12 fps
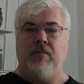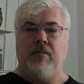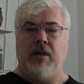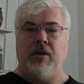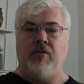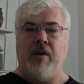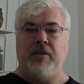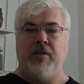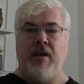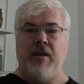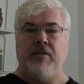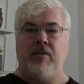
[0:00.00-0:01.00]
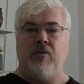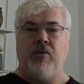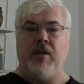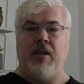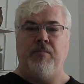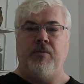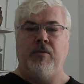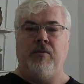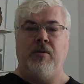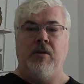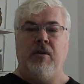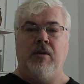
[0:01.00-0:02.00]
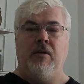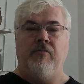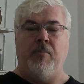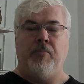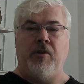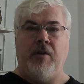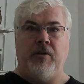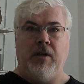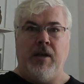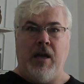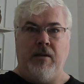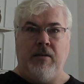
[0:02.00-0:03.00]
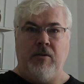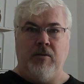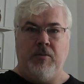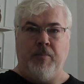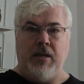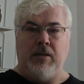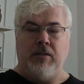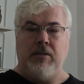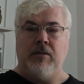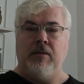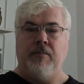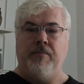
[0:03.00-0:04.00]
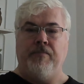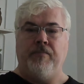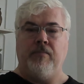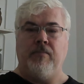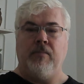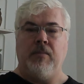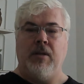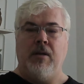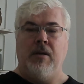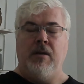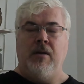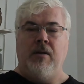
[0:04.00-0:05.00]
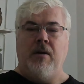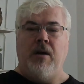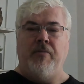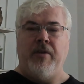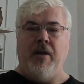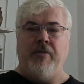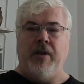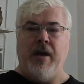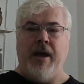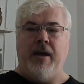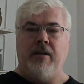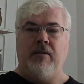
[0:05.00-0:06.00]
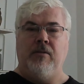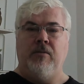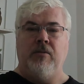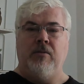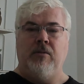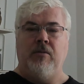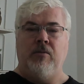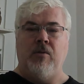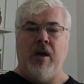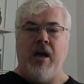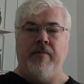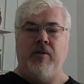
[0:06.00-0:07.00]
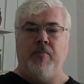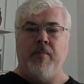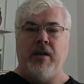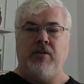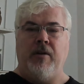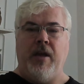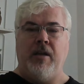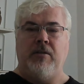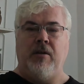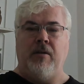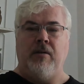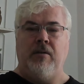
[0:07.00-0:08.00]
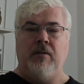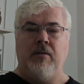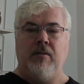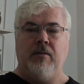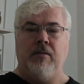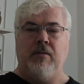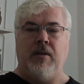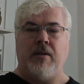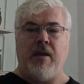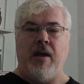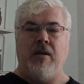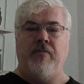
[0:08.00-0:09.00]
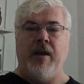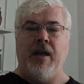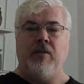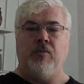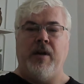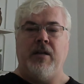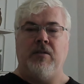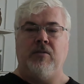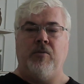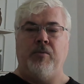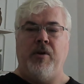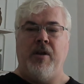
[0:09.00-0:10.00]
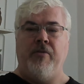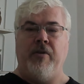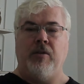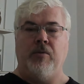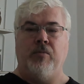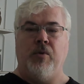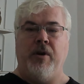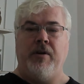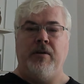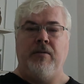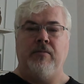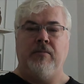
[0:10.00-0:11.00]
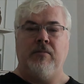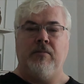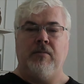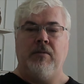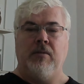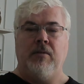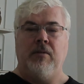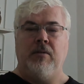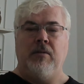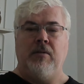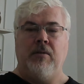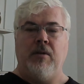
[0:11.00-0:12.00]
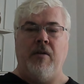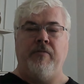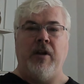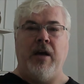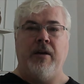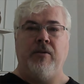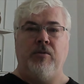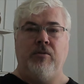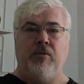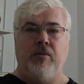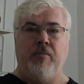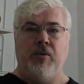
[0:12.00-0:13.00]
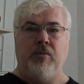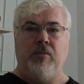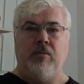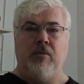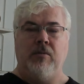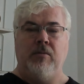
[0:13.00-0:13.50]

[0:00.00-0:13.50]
and gravitation to keep you from drifting into space. On the other hand, you have an imagination that can invent ways to breathe underwater and fly you to the moon.